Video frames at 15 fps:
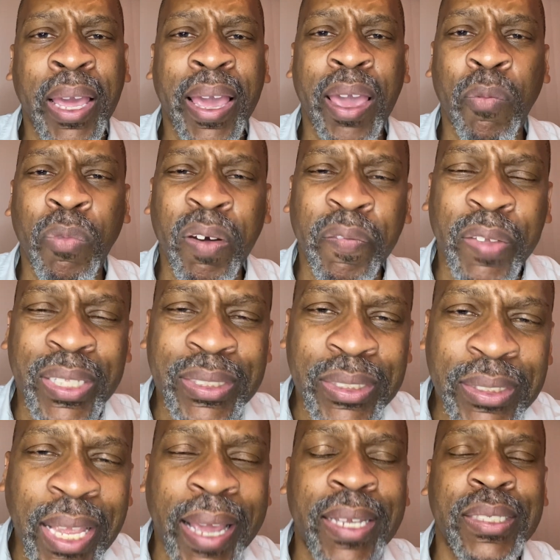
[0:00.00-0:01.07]
And within
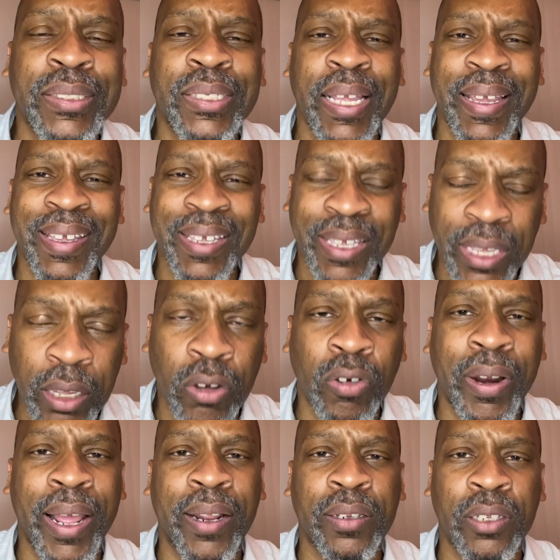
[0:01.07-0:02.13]
seconds, they kill
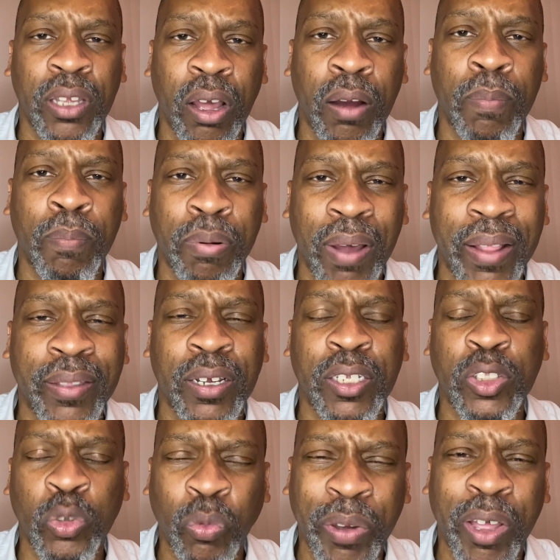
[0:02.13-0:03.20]
that young brother, a
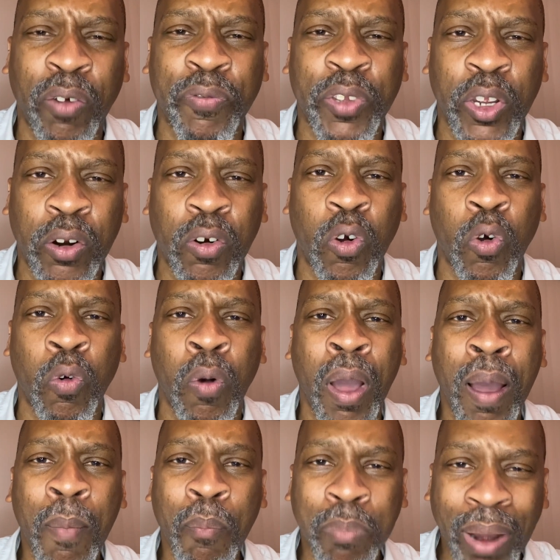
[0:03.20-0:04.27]
12 year old
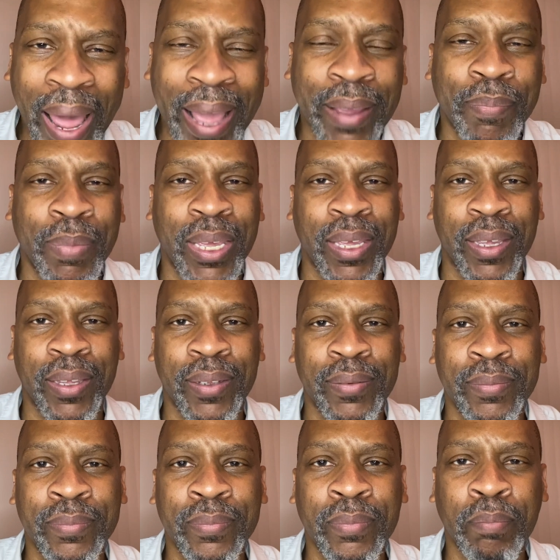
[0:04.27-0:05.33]
black man,
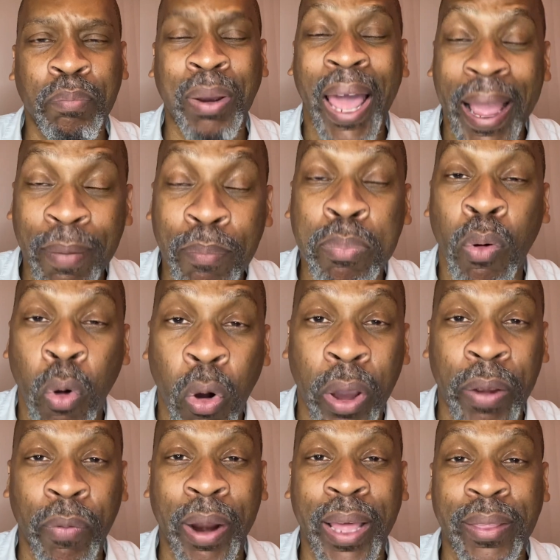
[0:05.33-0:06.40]
black boy
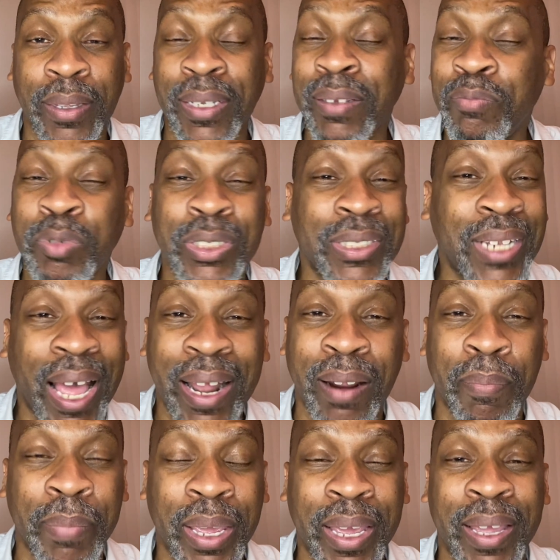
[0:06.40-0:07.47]
rather. He was not a
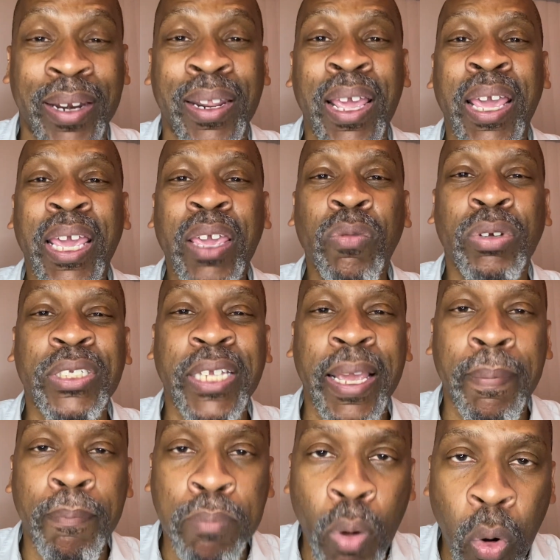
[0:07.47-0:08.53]
man. He was a
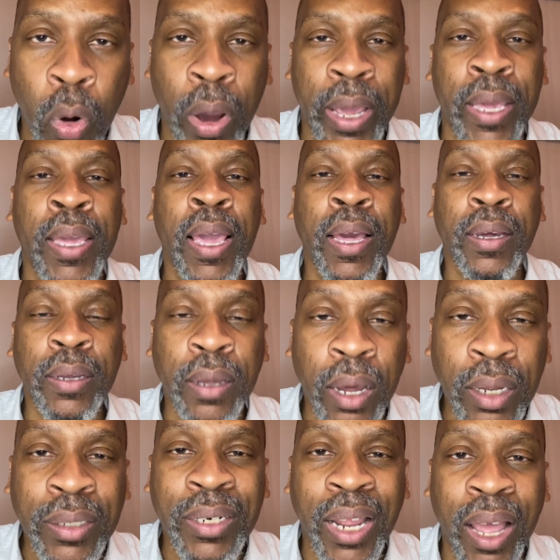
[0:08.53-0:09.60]
boy
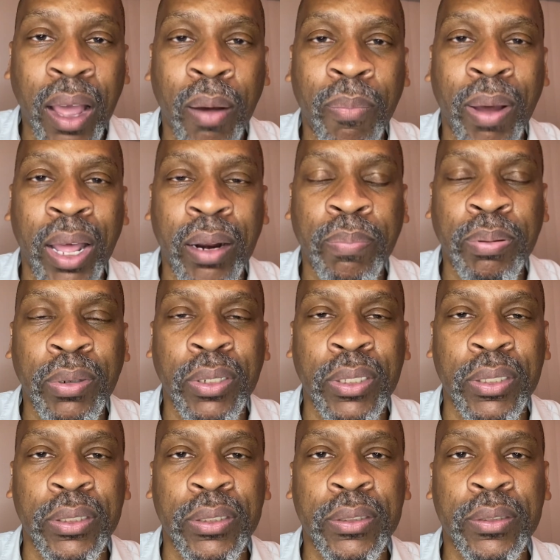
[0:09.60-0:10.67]
gunned down by the
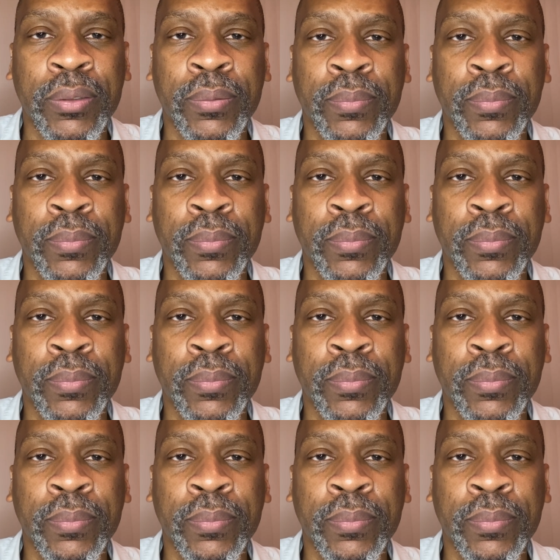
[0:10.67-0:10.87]
police.